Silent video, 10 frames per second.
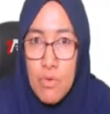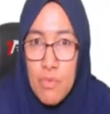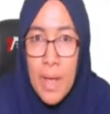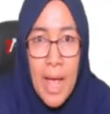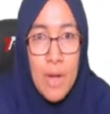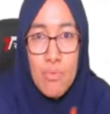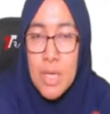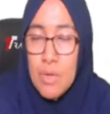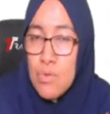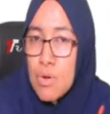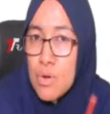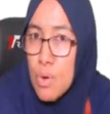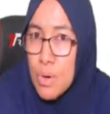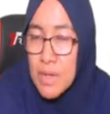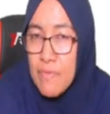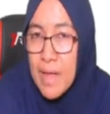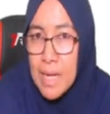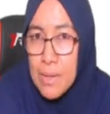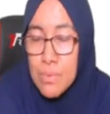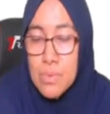and we do not know the
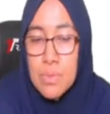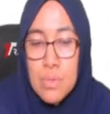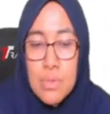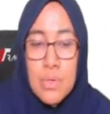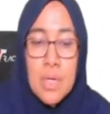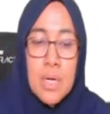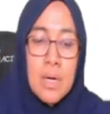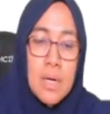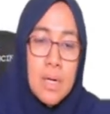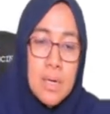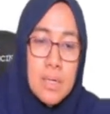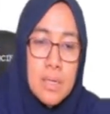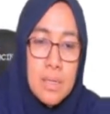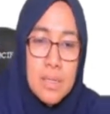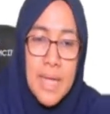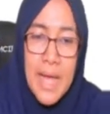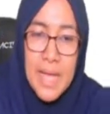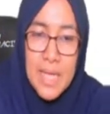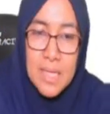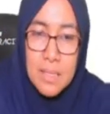value. So that
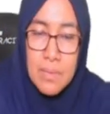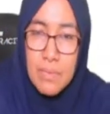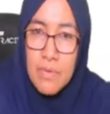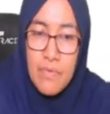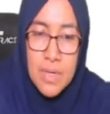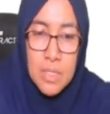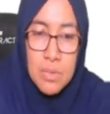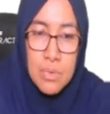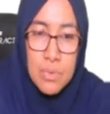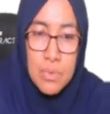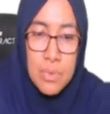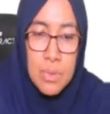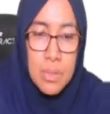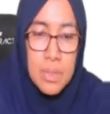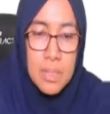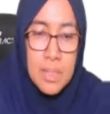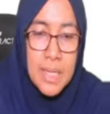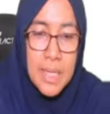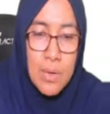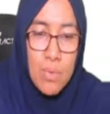is refers to
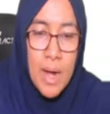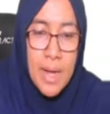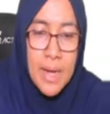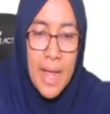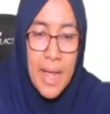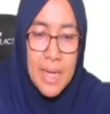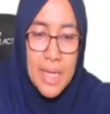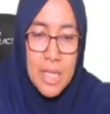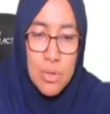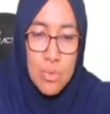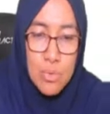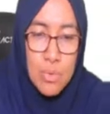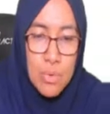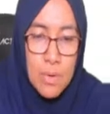D1 and D2.